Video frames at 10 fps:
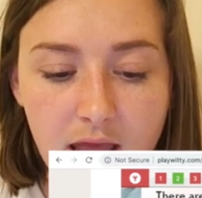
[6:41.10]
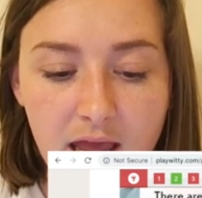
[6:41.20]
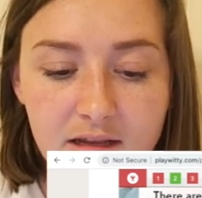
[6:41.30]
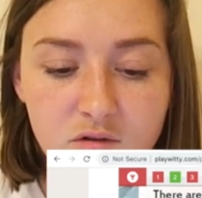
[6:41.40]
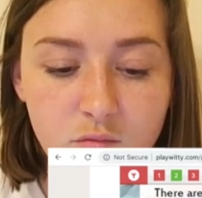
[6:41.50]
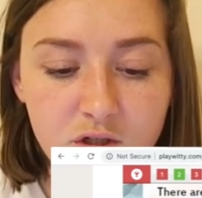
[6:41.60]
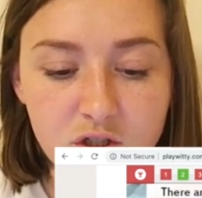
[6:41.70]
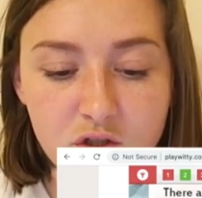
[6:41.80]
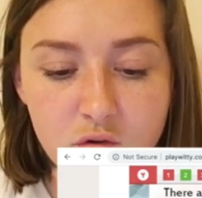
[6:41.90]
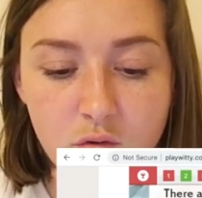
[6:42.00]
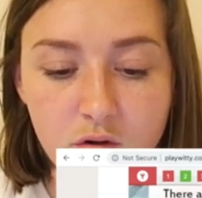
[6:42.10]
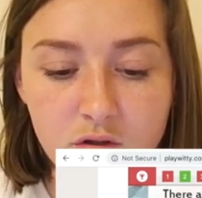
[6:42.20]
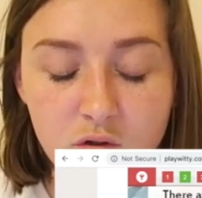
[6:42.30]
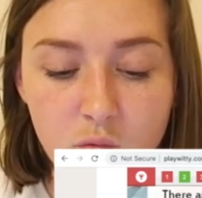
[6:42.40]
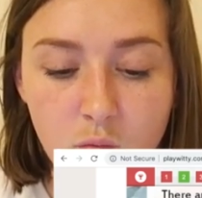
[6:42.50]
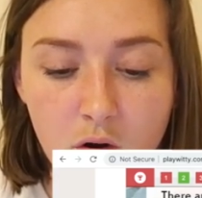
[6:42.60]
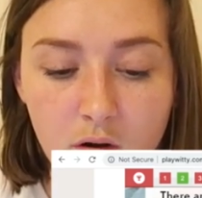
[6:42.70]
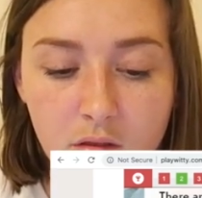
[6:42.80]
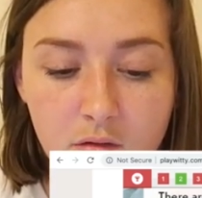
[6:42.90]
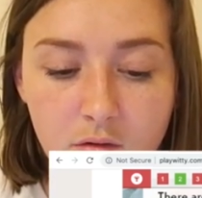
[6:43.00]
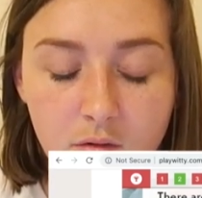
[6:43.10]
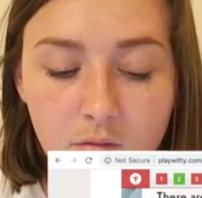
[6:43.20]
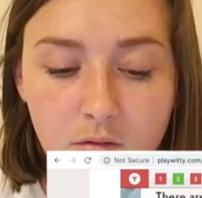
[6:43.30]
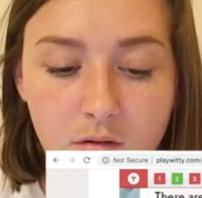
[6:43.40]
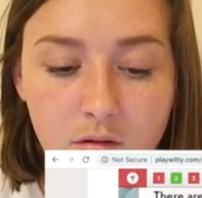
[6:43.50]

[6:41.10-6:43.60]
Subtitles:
Ask which door to walk through.